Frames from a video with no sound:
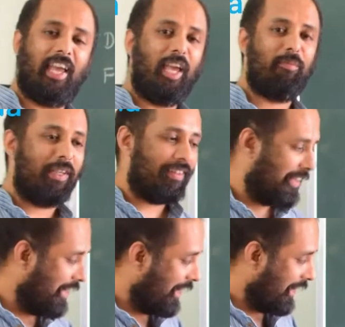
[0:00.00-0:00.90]
a, b,
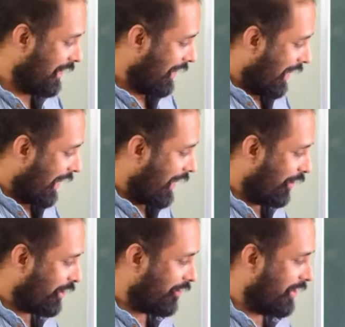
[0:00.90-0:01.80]
c, d. I
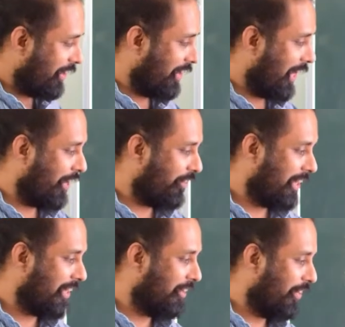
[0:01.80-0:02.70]
have
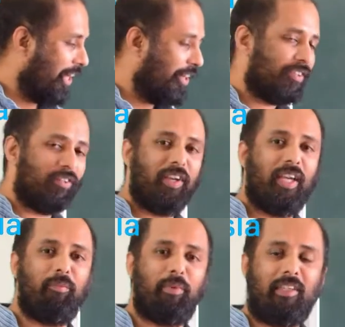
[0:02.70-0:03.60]
written the values of
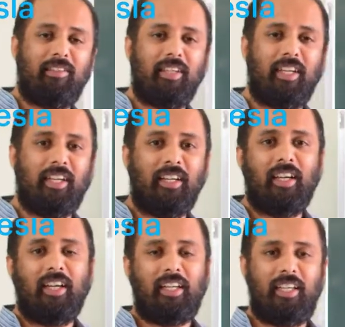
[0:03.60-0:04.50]
a, b, c and
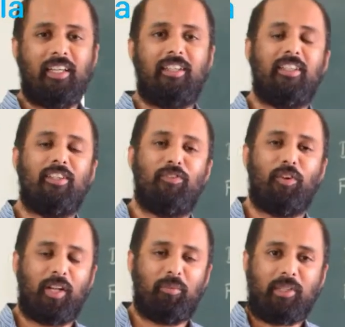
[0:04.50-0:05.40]
d, these
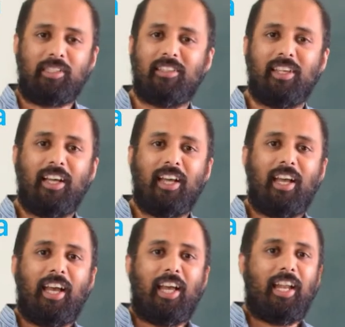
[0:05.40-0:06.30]
4 numbers.
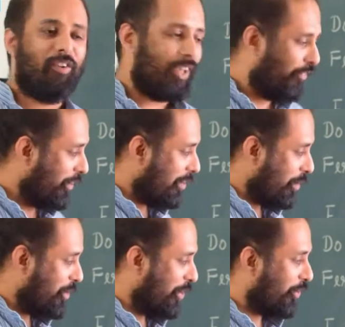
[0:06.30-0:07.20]
Now if you
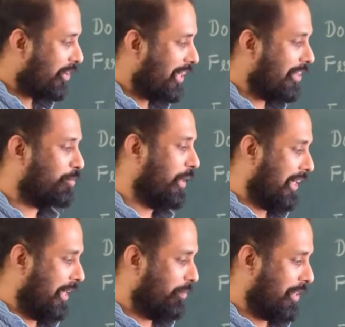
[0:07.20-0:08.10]
substitute these
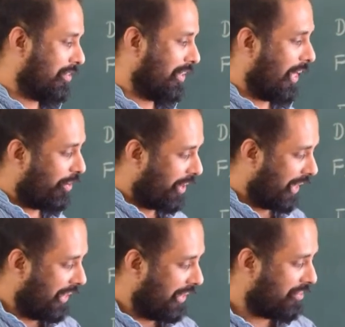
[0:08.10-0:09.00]
big numbers, now
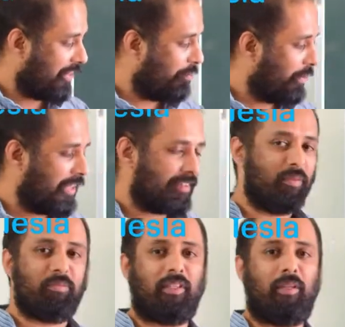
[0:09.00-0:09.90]
each number is
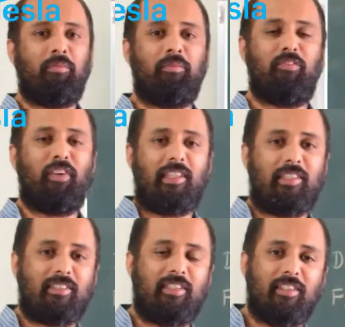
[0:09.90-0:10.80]
some
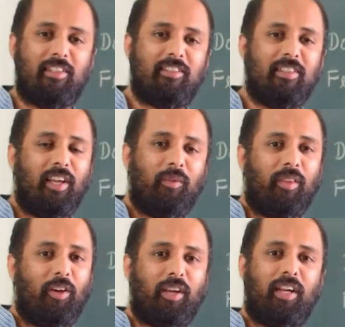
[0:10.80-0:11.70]
5-6 digits,
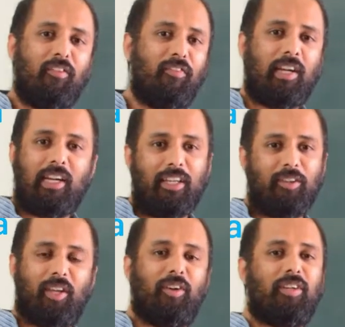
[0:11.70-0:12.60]
okay, definitely you
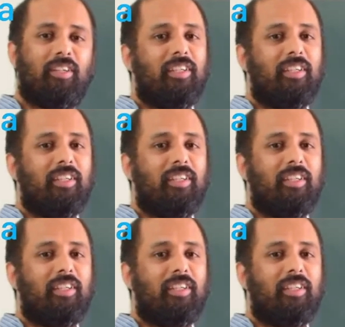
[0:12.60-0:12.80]
cannot